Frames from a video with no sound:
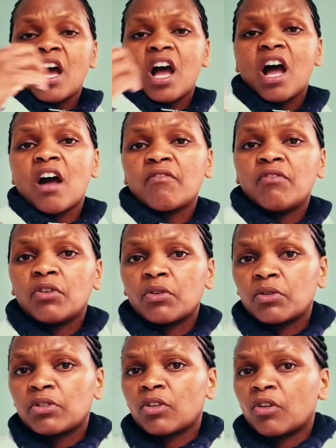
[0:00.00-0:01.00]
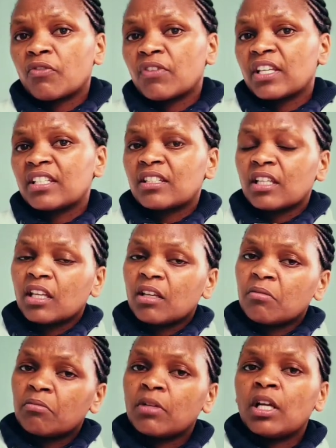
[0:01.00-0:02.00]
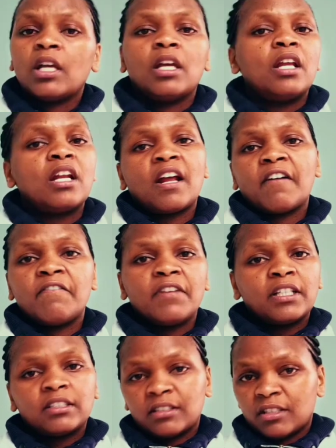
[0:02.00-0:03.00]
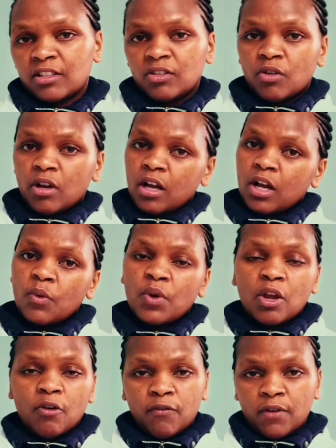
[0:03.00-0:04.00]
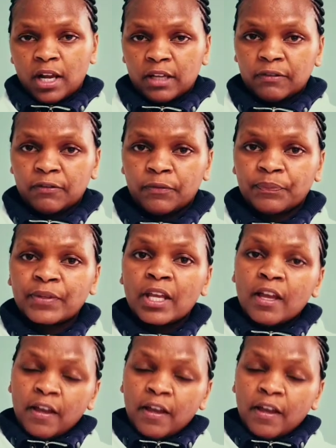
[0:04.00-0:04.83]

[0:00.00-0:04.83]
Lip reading: have low self-esteem, and affect your way of life.